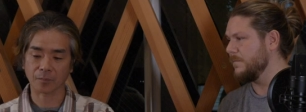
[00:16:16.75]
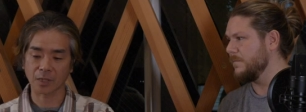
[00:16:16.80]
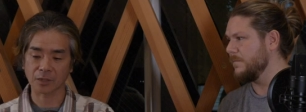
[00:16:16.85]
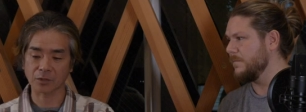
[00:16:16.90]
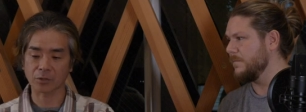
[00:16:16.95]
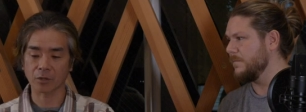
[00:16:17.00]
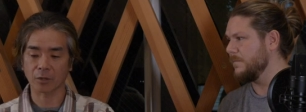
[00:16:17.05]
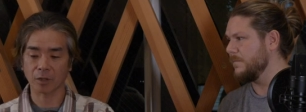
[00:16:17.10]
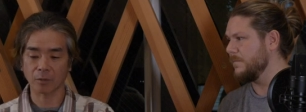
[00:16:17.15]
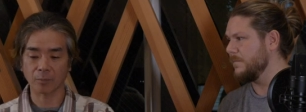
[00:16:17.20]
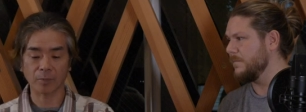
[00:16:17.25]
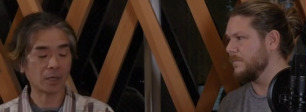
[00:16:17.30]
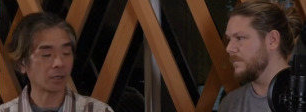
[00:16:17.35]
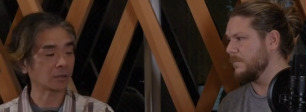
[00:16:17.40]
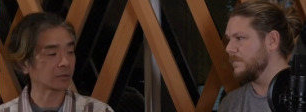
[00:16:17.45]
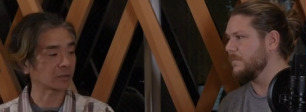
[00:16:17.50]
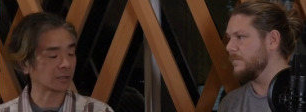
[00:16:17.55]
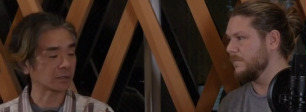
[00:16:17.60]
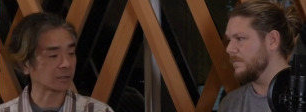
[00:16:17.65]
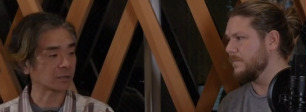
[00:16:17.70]
Speaker 1: It's all
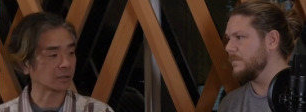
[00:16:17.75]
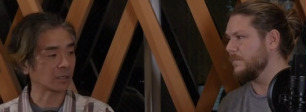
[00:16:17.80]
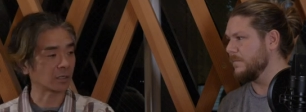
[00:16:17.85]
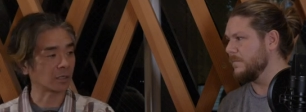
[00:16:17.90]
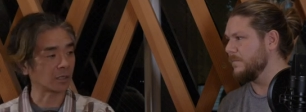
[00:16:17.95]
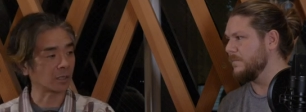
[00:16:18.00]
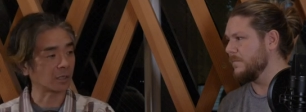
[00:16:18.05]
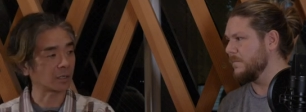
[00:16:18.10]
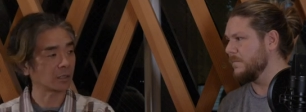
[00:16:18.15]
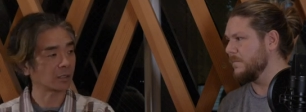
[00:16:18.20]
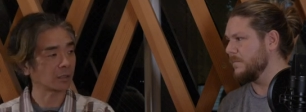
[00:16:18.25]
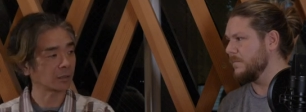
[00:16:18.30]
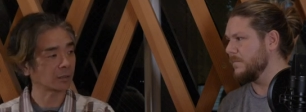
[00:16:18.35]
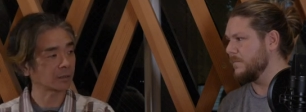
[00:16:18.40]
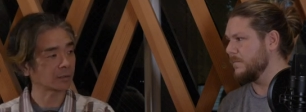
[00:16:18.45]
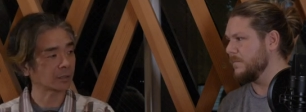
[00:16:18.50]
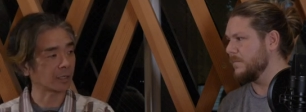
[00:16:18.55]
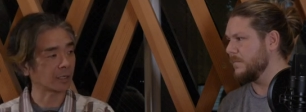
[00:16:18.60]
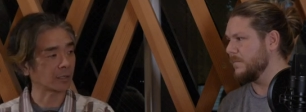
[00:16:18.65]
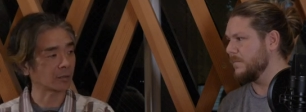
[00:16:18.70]
about this
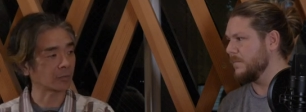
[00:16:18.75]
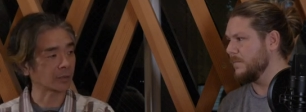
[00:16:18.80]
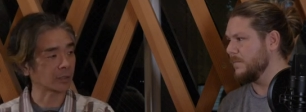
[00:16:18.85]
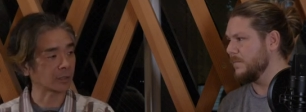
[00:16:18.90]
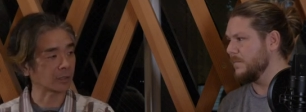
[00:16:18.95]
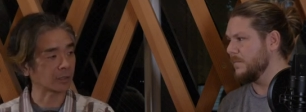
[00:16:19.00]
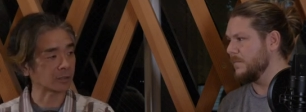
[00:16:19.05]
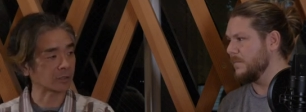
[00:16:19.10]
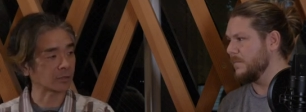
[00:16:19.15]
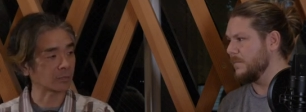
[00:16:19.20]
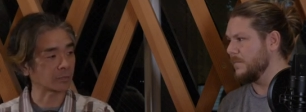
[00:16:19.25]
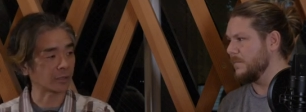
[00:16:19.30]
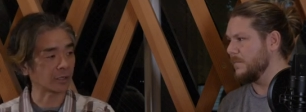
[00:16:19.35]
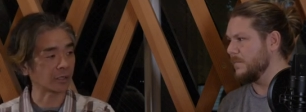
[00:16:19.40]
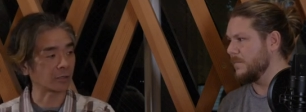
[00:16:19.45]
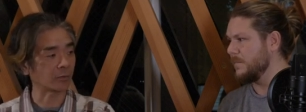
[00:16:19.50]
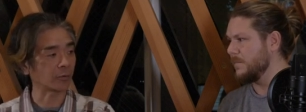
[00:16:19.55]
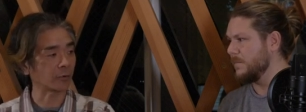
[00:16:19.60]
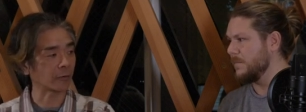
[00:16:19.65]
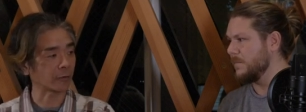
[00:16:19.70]
helping this
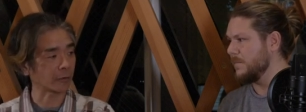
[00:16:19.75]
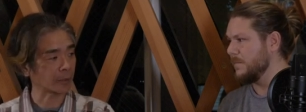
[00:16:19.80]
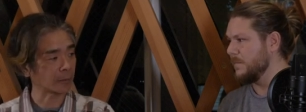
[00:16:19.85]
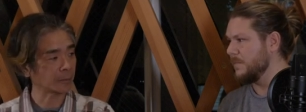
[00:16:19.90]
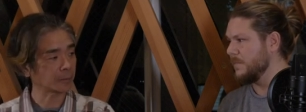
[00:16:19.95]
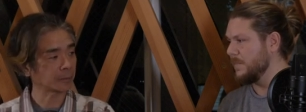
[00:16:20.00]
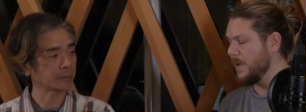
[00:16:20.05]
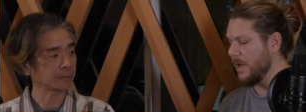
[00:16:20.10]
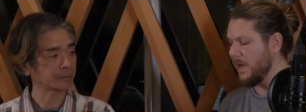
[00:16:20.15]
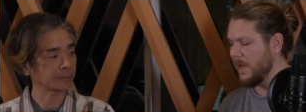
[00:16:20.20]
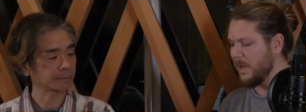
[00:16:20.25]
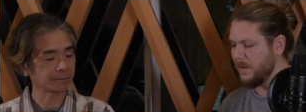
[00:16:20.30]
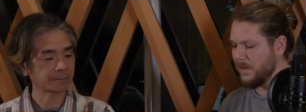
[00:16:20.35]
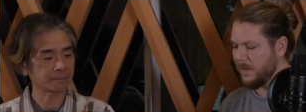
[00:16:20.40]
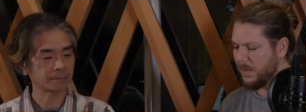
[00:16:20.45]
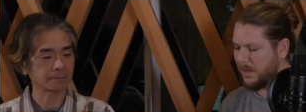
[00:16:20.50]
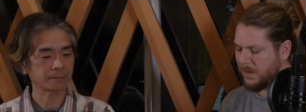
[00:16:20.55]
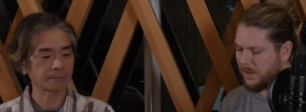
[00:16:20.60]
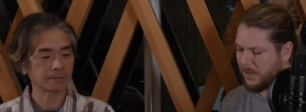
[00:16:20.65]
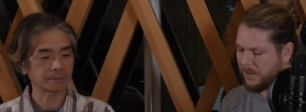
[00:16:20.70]
Mirai no Mori.
Speaker 2: Yeah,
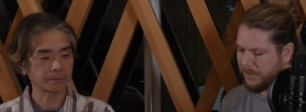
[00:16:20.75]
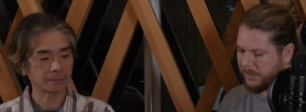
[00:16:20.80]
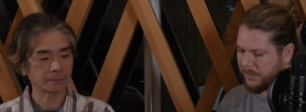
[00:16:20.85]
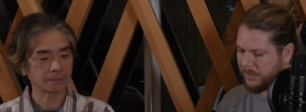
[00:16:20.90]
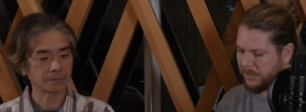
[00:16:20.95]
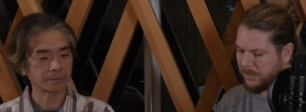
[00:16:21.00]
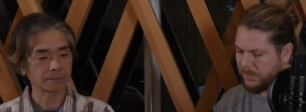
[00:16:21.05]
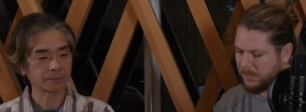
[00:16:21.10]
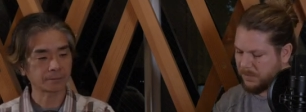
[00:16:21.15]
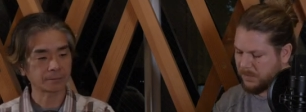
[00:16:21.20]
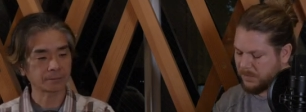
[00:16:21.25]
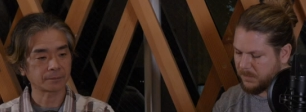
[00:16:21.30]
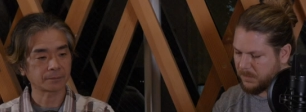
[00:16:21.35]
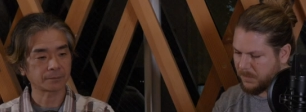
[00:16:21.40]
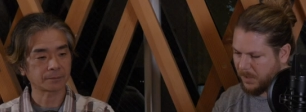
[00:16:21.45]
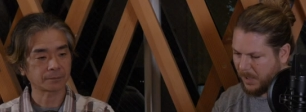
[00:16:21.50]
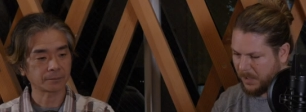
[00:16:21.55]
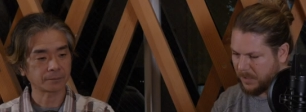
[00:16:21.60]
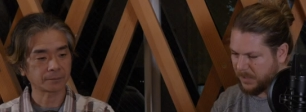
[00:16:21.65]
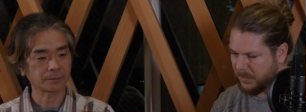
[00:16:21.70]
and
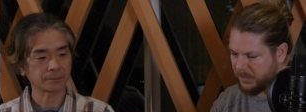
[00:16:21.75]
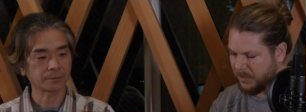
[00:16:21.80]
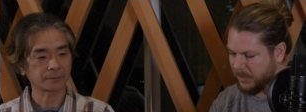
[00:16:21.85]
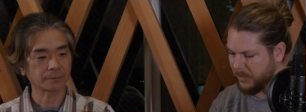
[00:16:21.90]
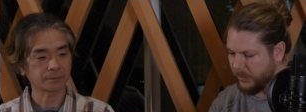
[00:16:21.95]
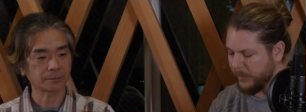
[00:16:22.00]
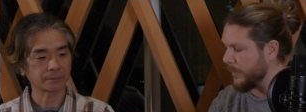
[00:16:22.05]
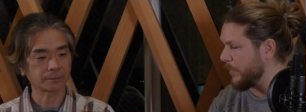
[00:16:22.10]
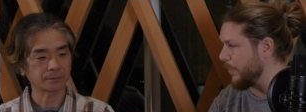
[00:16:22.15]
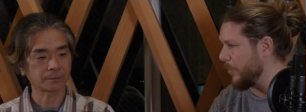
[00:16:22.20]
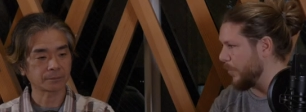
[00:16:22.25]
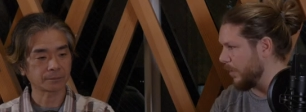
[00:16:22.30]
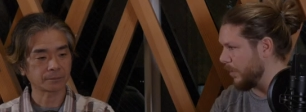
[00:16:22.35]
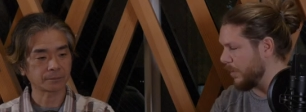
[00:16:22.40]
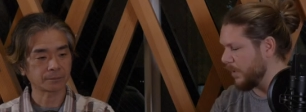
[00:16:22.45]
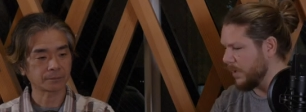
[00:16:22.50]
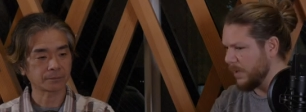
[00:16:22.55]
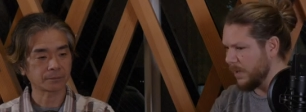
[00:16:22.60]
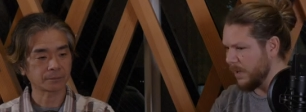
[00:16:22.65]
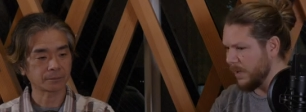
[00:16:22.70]
I couldn't agree with you more.
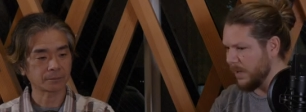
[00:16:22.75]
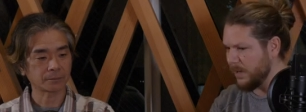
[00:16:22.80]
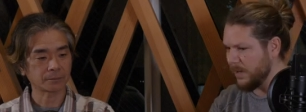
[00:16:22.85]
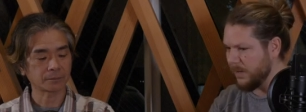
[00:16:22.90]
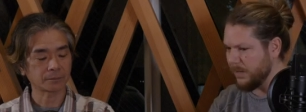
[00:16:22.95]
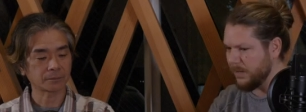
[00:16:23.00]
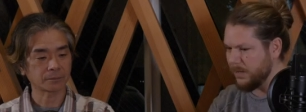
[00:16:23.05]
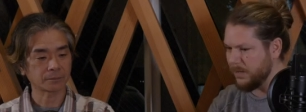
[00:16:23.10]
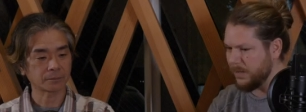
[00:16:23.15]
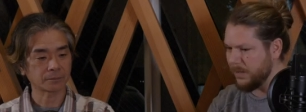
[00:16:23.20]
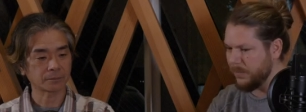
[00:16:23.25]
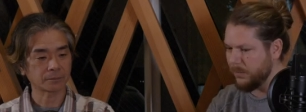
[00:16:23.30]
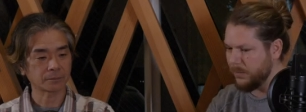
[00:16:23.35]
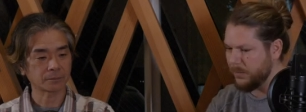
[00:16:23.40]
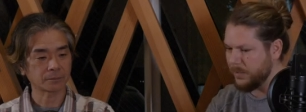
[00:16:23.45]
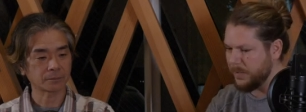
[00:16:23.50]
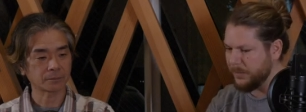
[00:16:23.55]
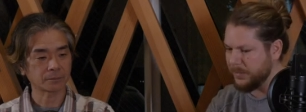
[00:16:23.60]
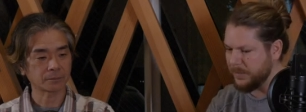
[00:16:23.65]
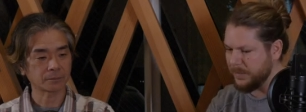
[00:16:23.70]
And I
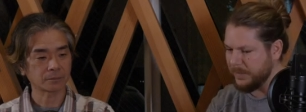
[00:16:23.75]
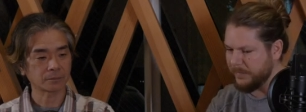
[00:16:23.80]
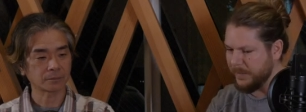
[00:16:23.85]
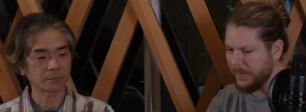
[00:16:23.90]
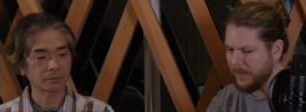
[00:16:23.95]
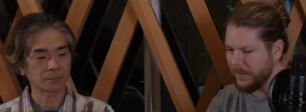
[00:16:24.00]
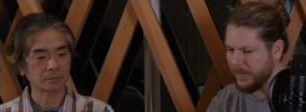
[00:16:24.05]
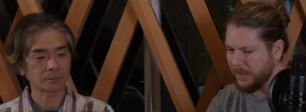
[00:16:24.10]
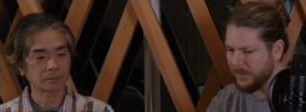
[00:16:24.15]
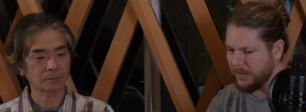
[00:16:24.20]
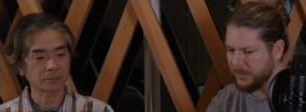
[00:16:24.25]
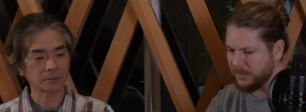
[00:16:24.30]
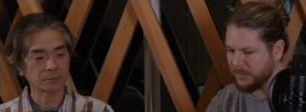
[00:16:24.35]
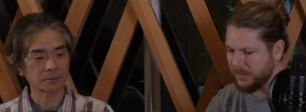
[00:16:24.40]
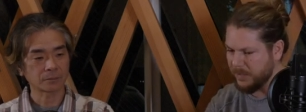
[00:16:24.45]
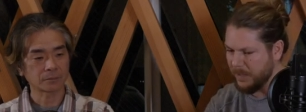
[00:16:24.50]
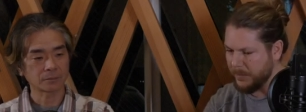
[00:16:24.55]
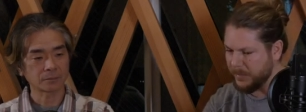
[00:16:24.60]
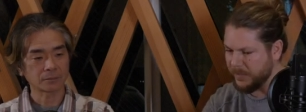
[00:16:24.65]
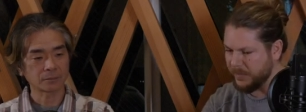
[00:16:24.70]
really believe that, like, it's
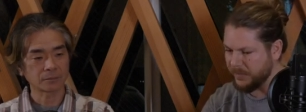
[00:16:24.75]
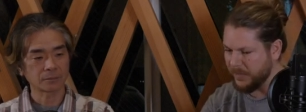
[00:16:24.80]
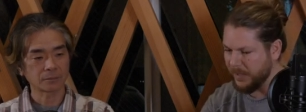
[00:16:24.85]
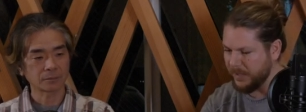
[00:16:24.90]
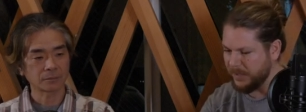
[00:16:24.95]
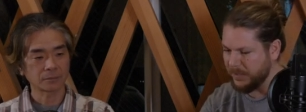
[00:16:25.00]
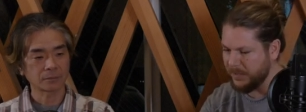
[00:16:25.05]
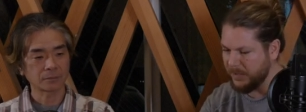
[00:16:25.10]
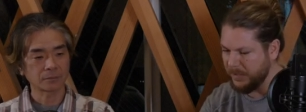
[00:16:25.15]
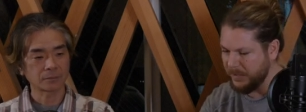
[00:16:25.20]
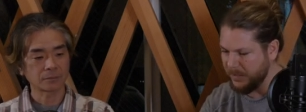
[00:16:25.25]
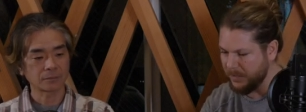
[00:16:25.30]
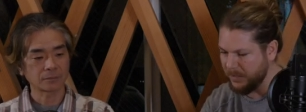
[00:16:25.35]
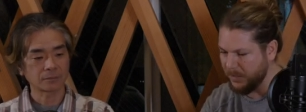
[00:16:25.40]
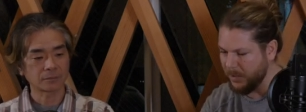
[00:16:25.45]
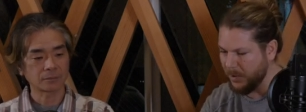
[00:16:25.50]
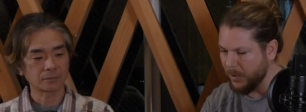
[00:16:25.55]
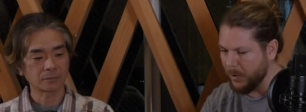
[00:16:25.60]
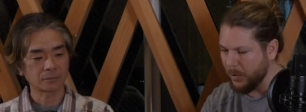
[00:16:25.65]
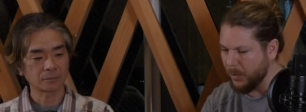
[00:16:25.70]
companies like
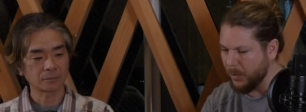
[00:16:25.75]
Keen